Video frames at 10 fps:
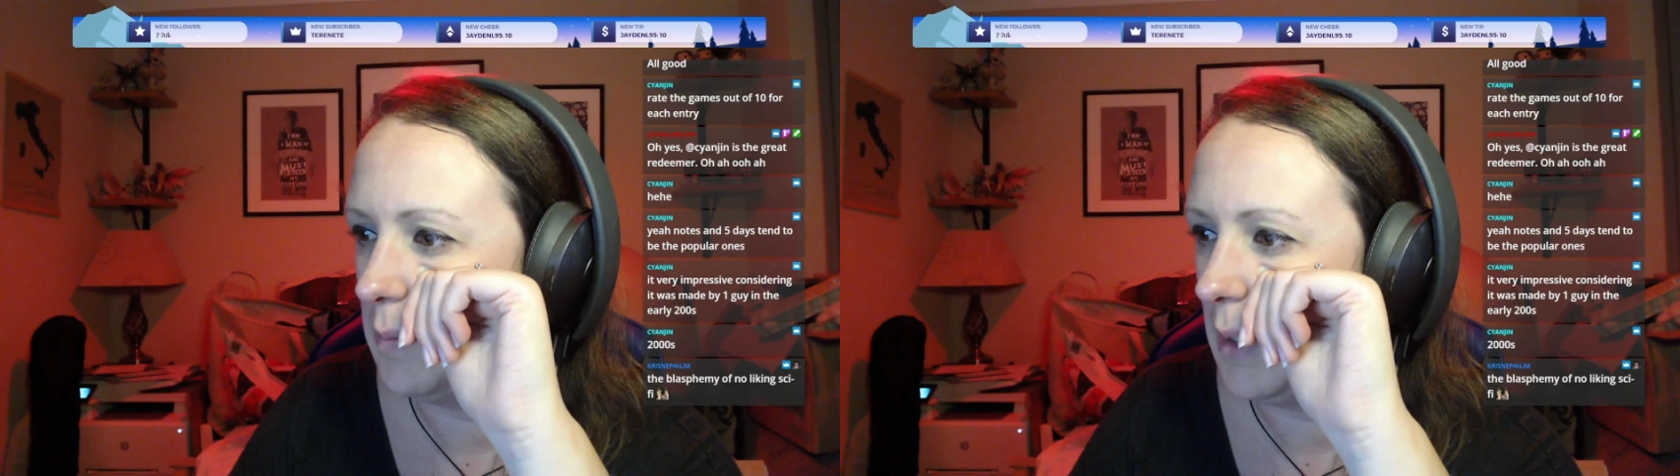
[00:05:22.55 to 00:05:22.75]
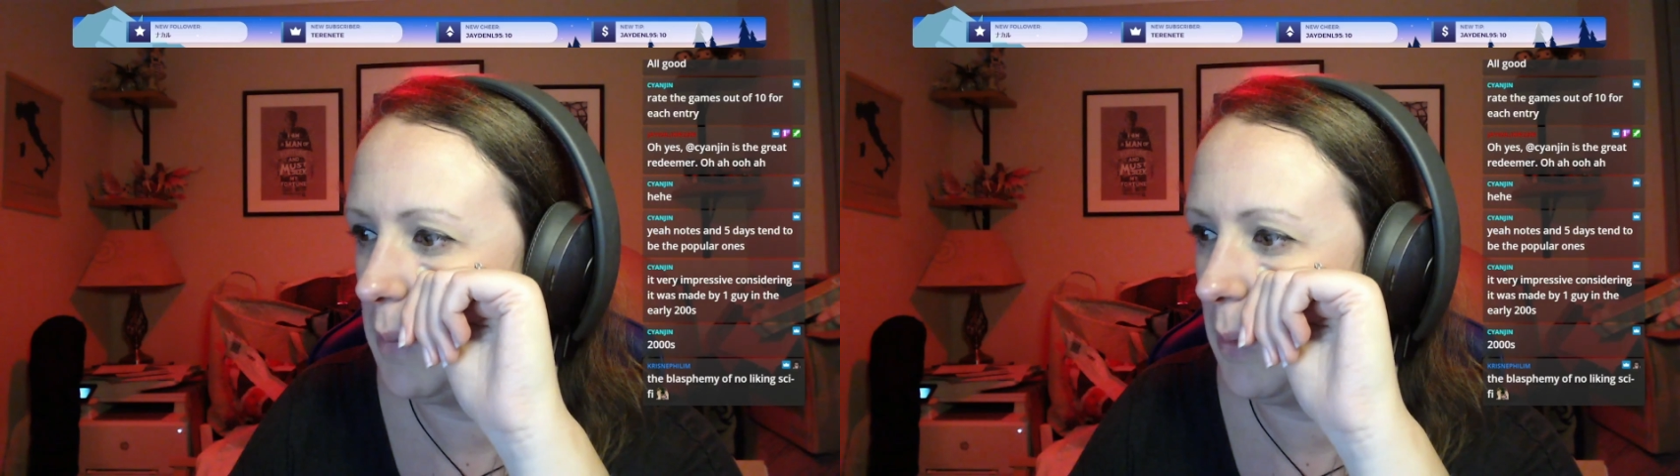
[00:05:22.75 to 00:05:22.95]

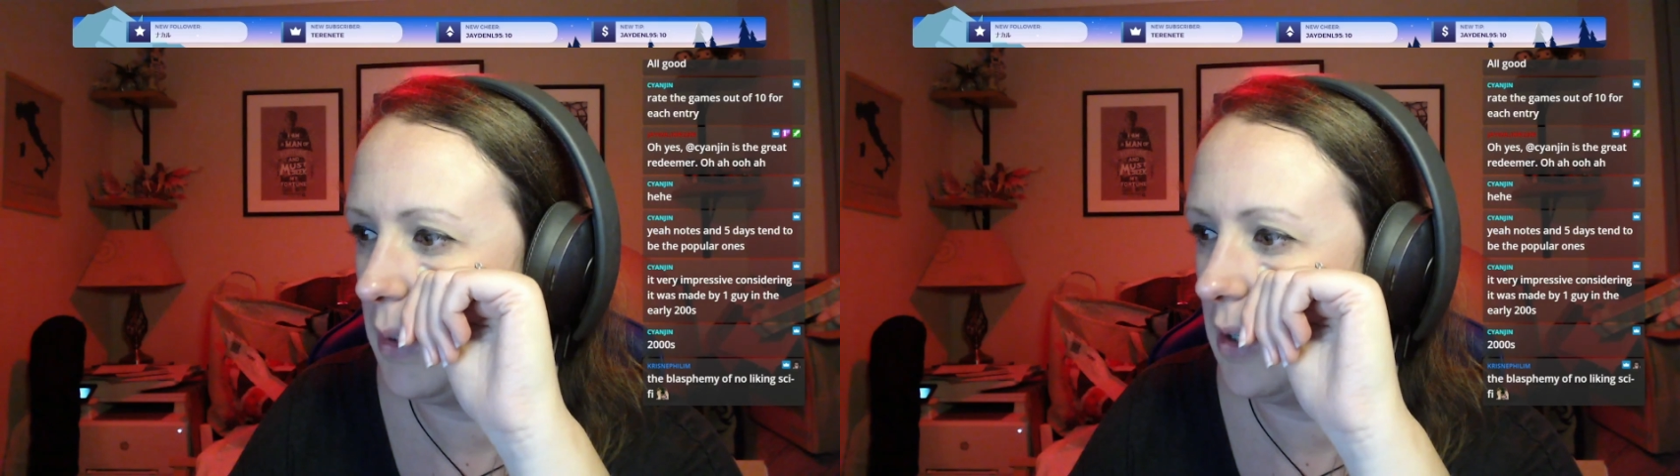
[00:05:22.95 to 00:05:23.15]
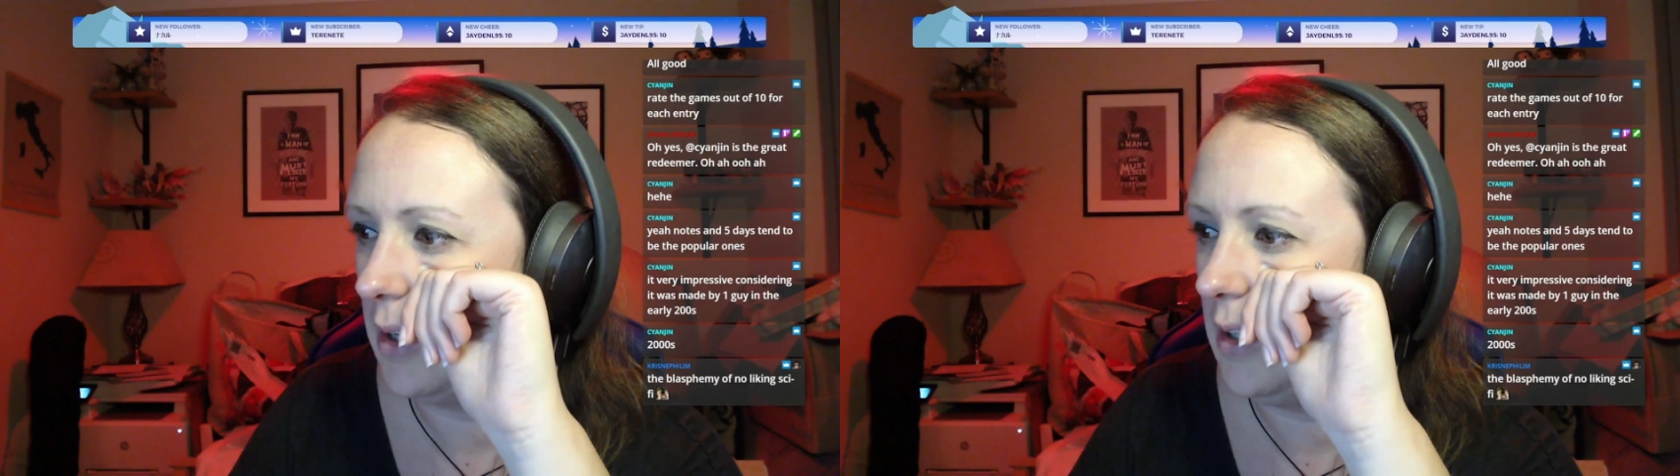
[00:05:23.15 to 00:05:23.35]
made by
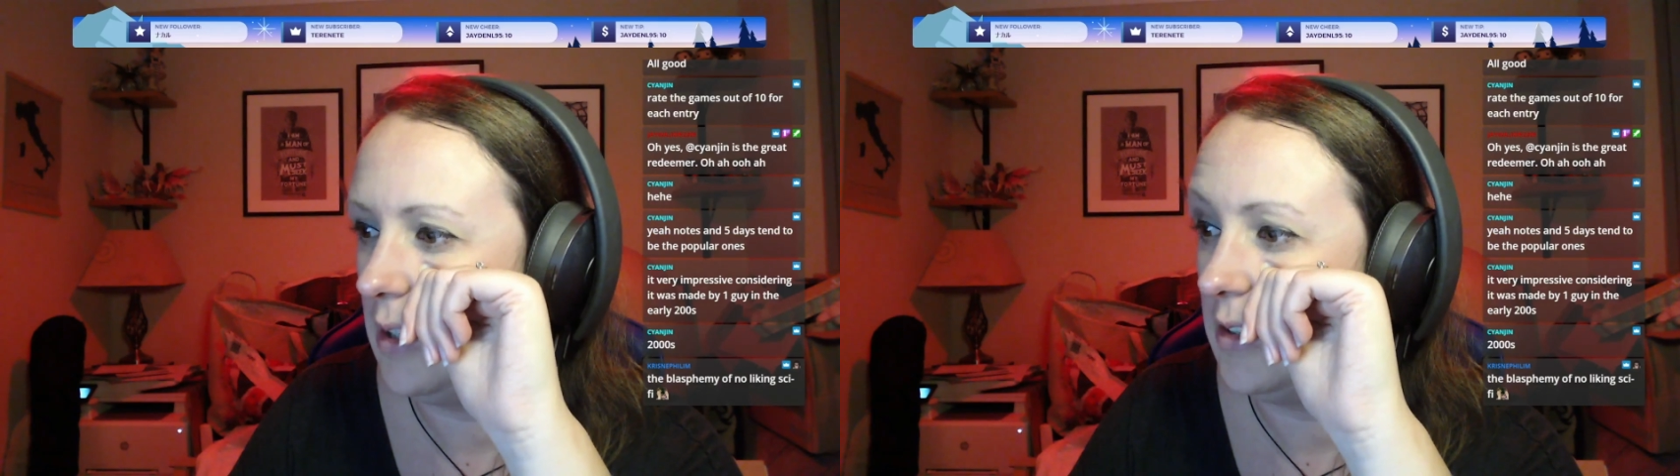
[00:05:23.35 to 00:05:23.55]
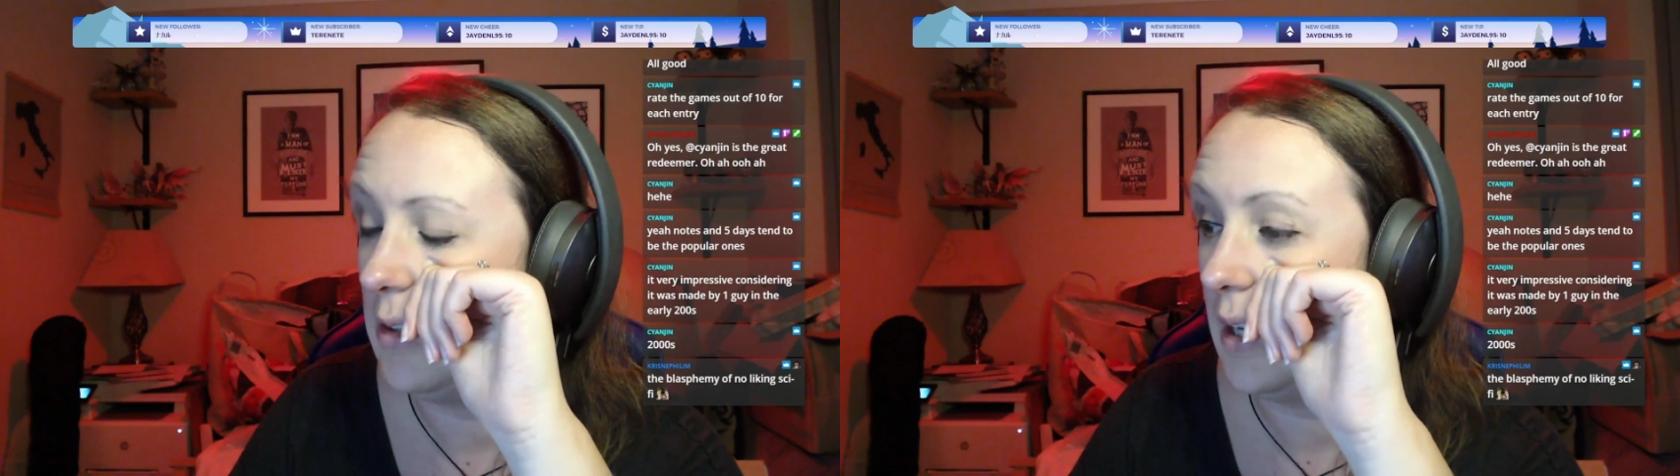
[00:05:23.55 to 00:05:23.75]
one guy in the
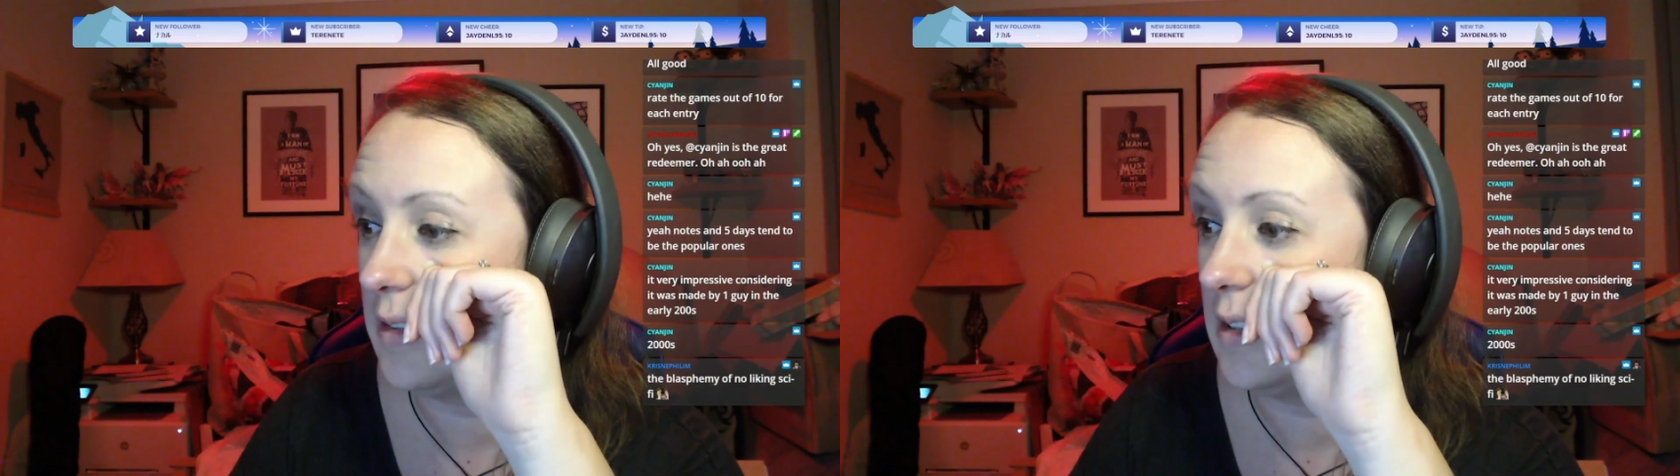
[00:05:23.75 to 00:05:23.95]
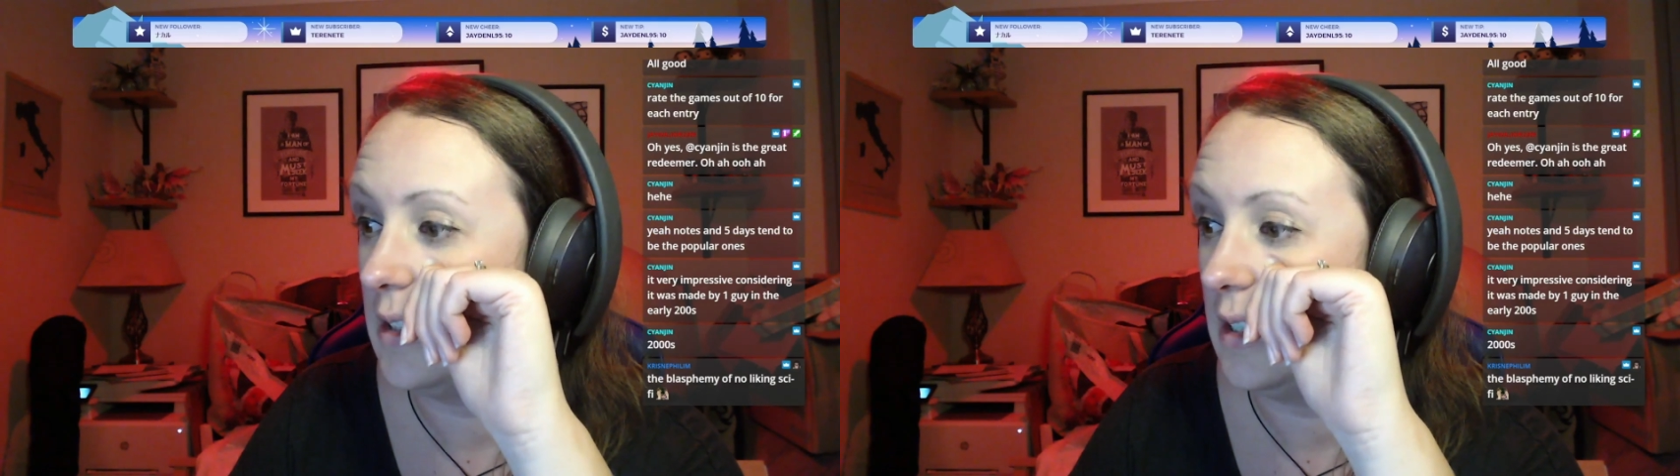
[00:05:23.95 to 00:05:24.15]
early
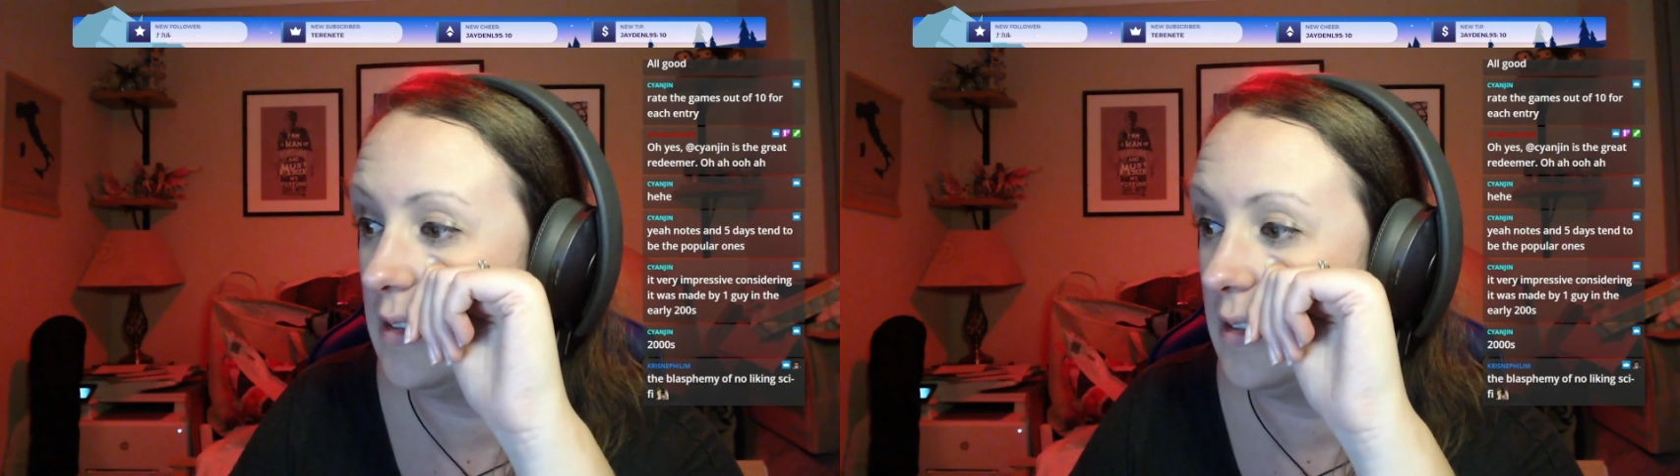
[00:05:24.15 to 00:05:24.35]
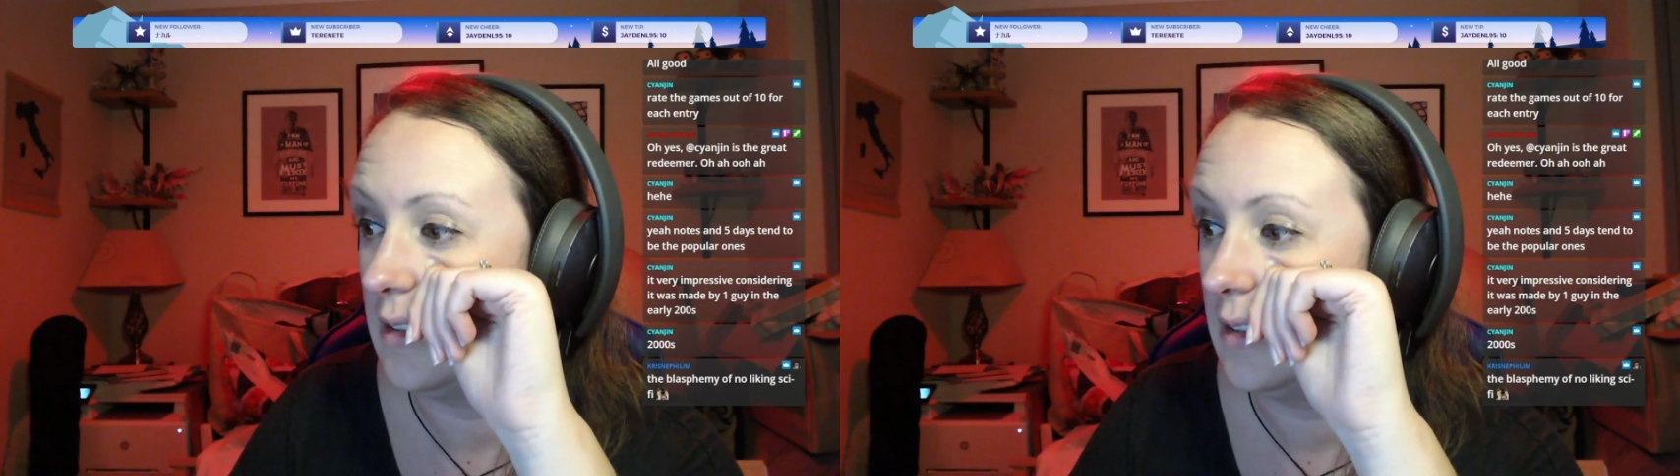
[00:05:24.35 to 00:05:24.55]
2000s.
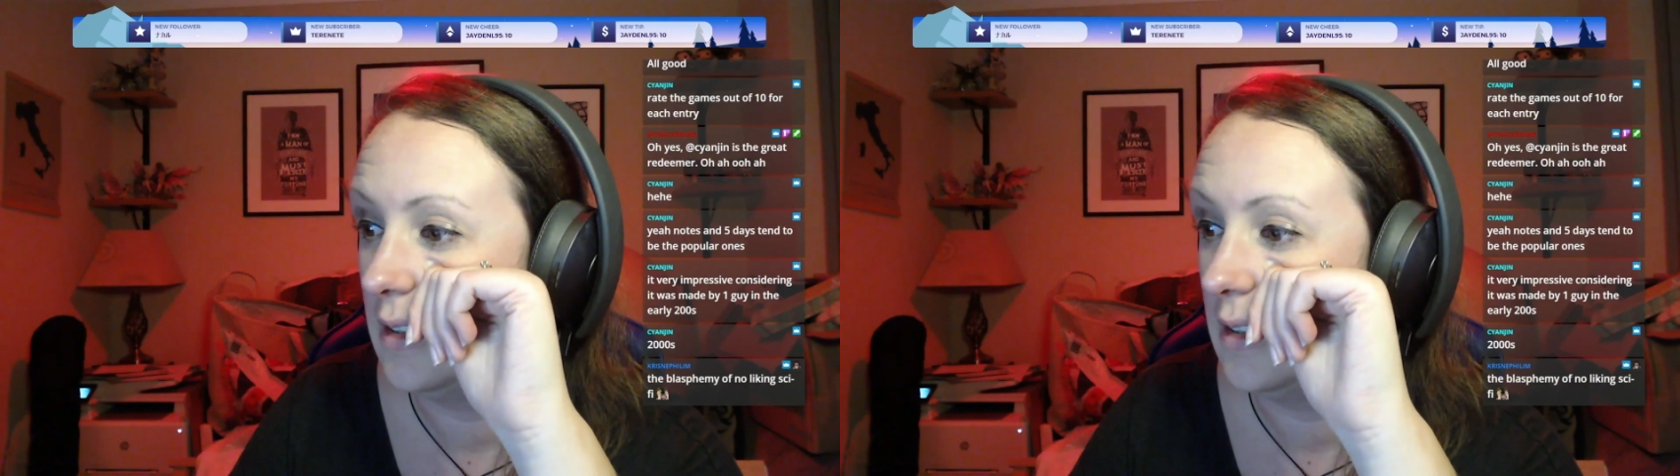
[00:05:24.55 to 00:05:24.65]
Yes.